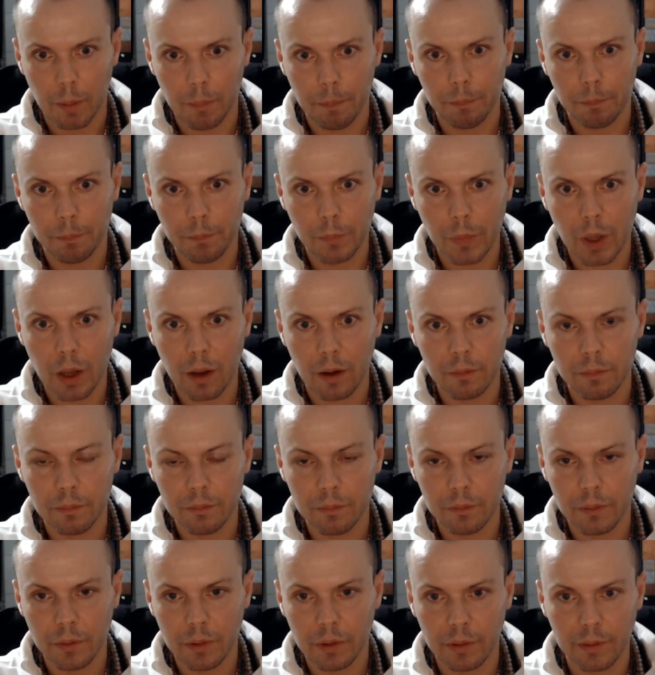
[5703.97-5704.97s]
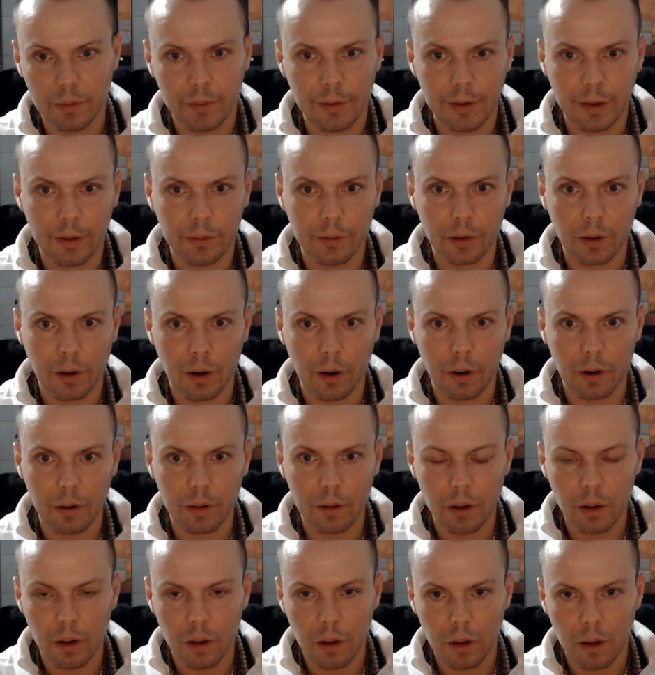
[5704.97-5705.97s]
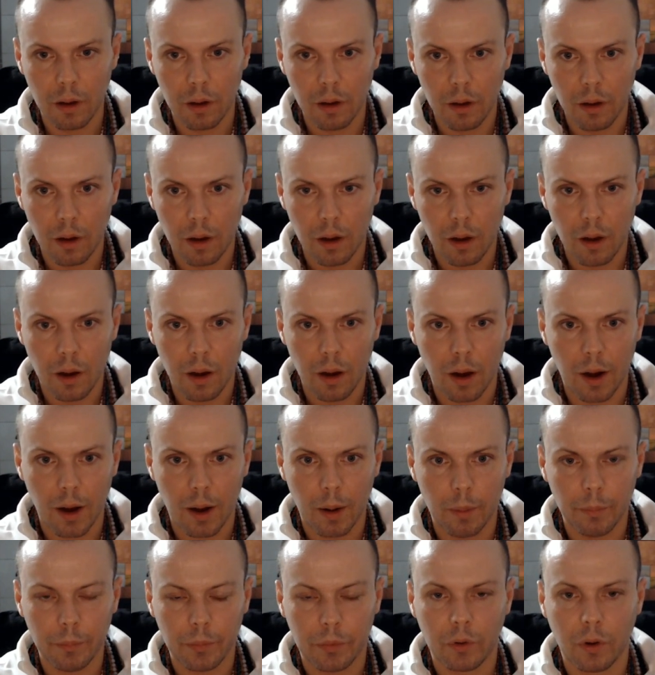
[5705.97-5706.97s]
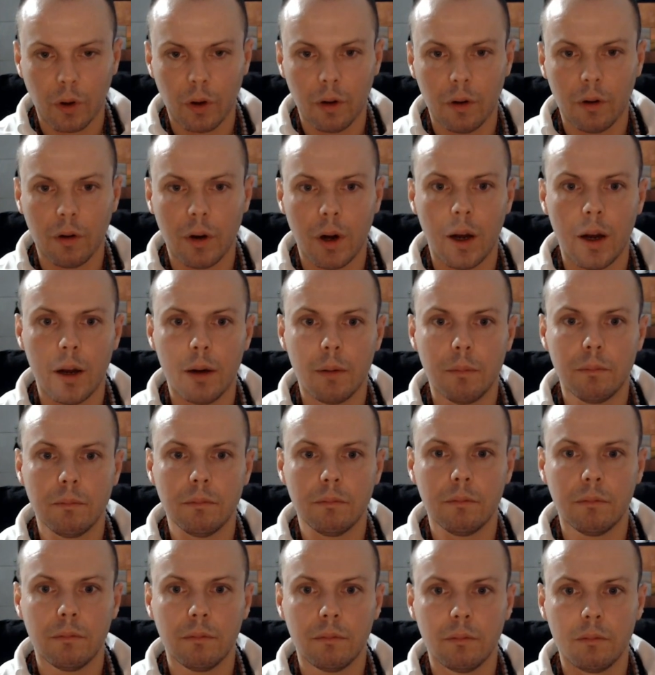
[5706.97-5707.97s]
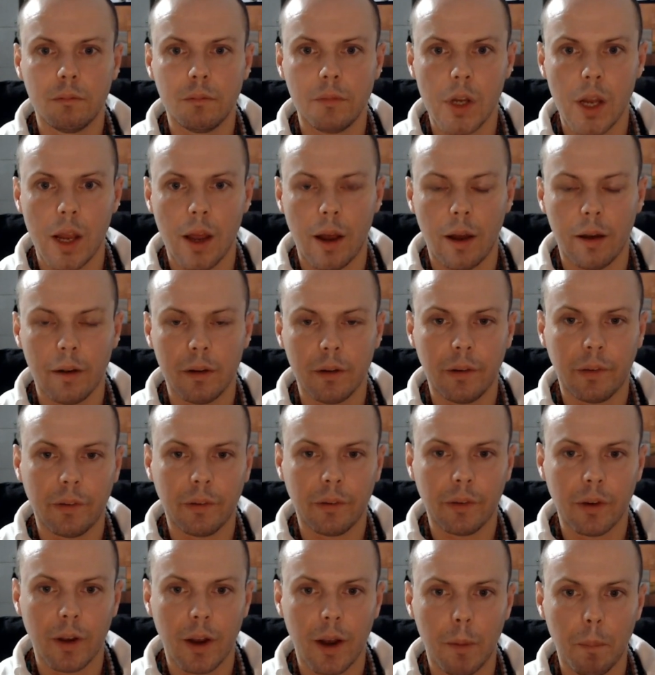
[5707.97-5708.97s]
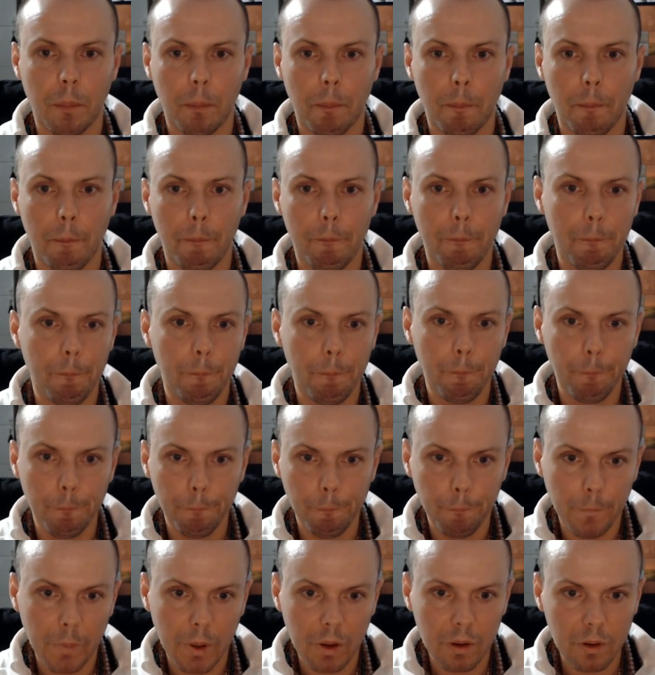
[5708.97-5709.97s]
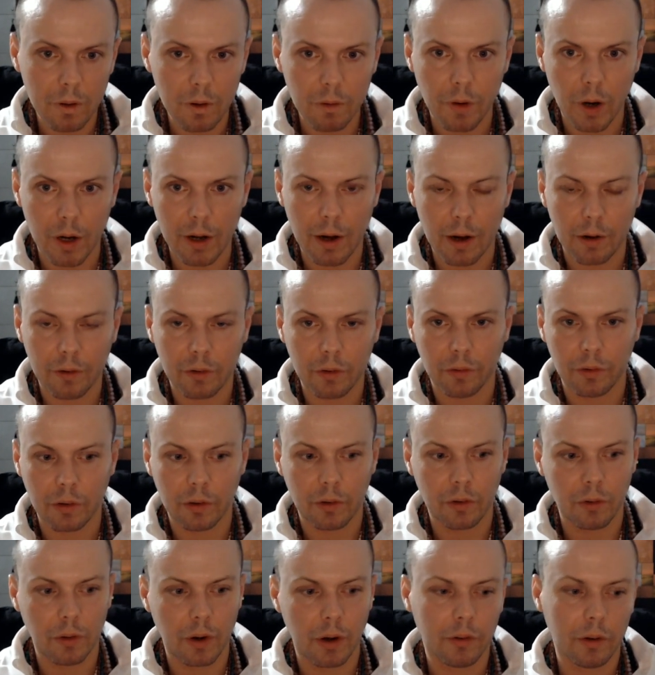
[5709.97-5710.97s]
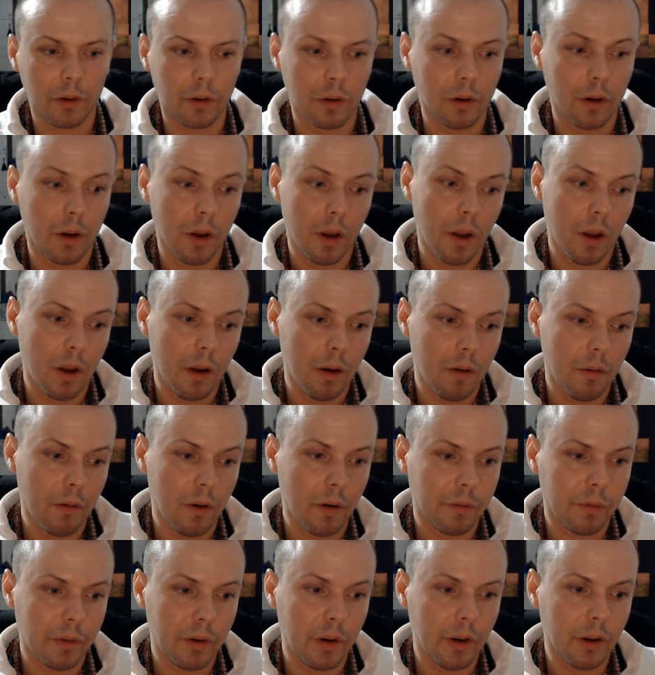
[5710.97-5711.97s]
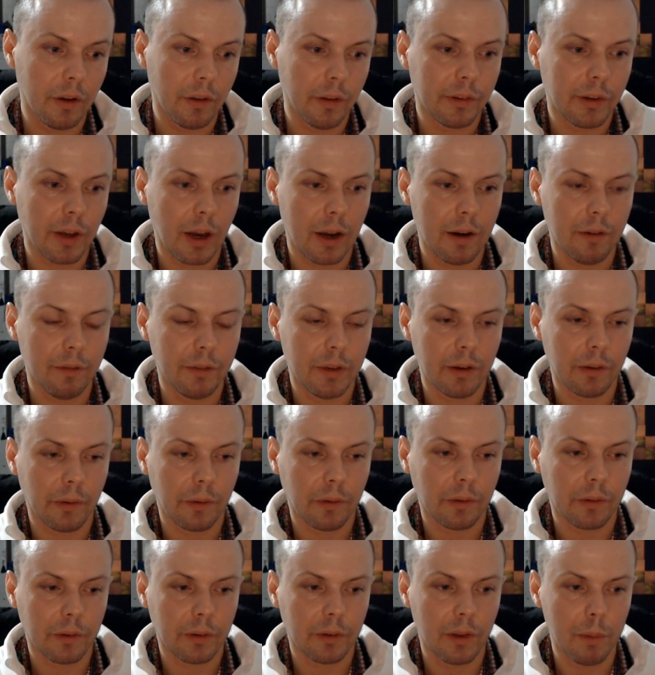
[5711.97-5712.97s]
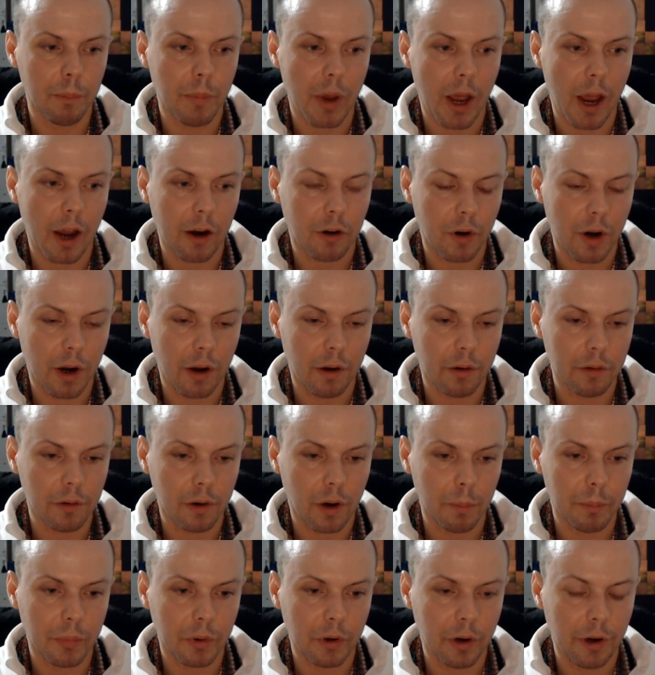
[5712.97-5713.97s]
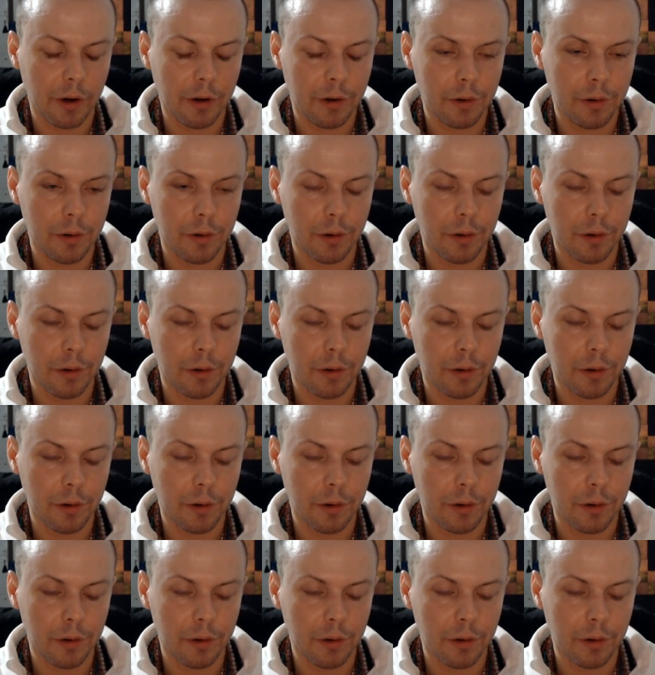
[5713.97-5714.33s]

yeah, it's a decent card. Yeah, it's yeah, your financial situation with the Ten of Discs in the background operating,